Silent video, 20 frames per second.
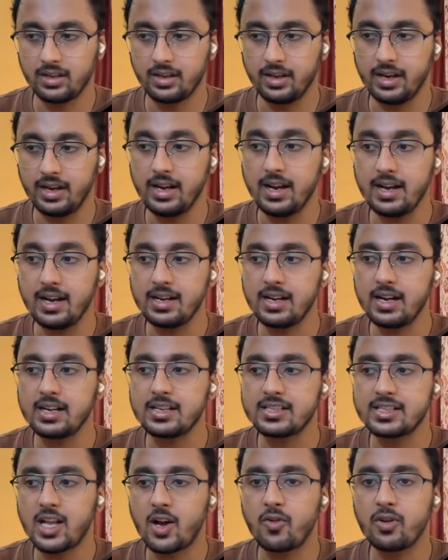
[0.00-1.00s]

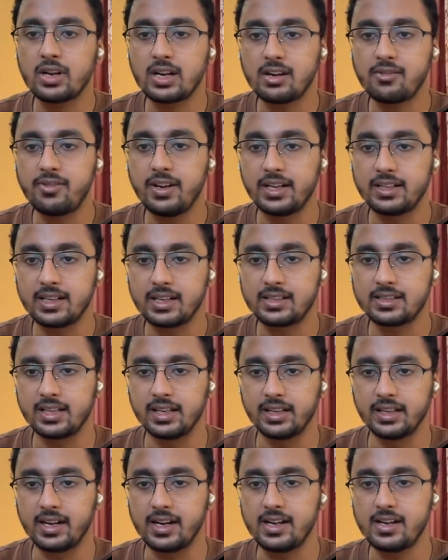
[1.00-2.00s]
it's now a conflicted
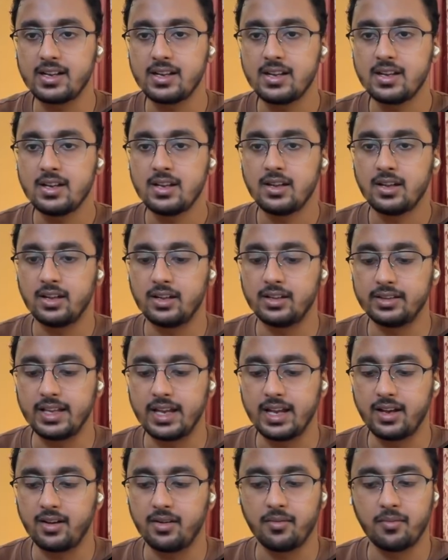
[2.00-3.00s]
thing, right?
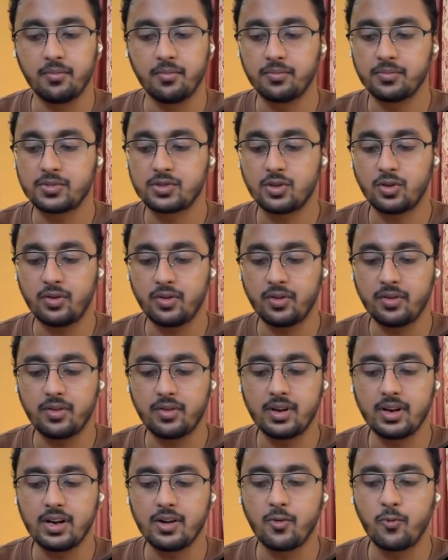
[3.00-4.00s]
There. So
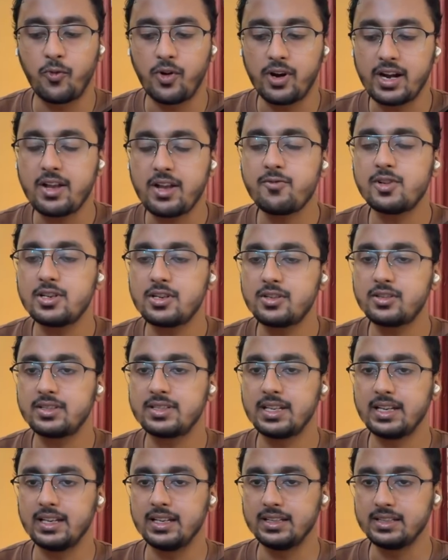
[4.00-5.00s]
what I want to
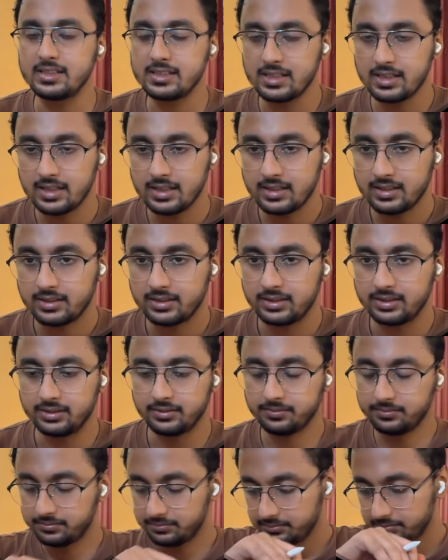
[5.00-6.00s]
say is,
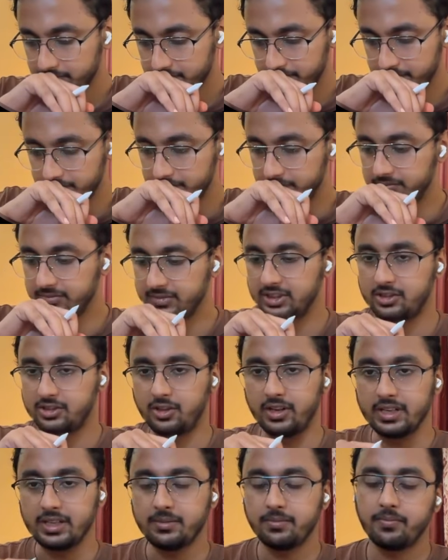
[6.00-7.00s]

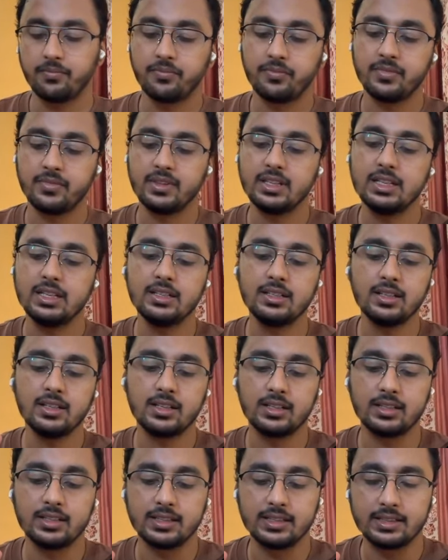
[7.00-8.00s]
sorry,
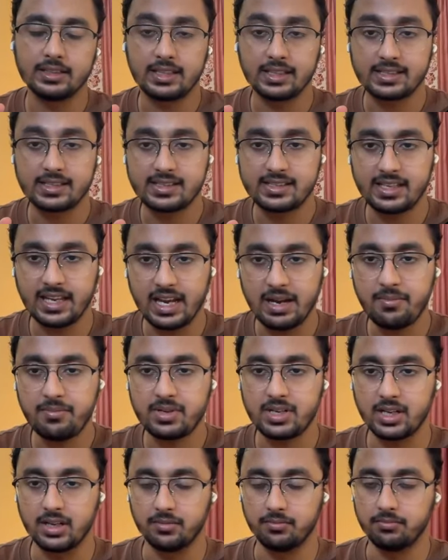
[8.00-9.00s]
the same
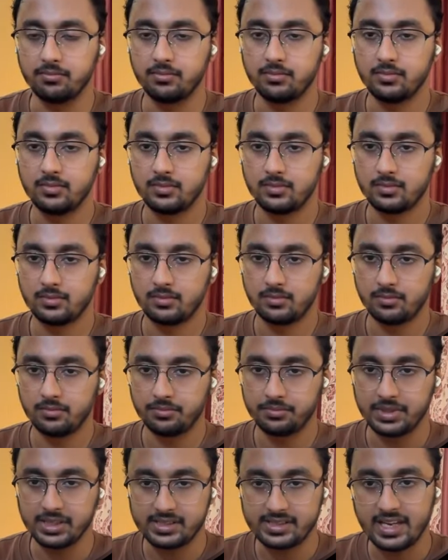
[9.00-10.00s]
term,
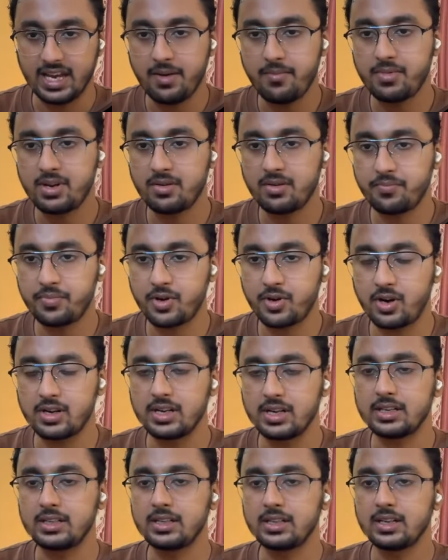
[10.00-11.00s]
the same term
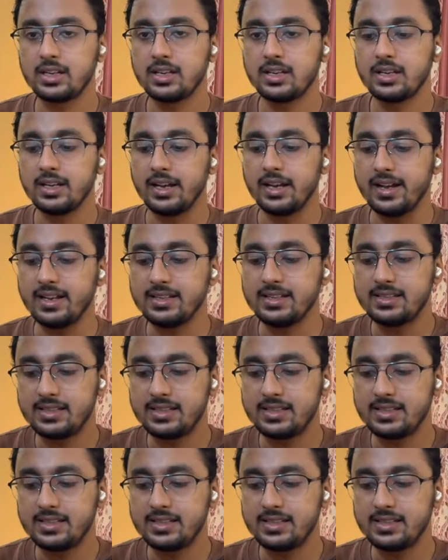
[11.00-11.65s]
product is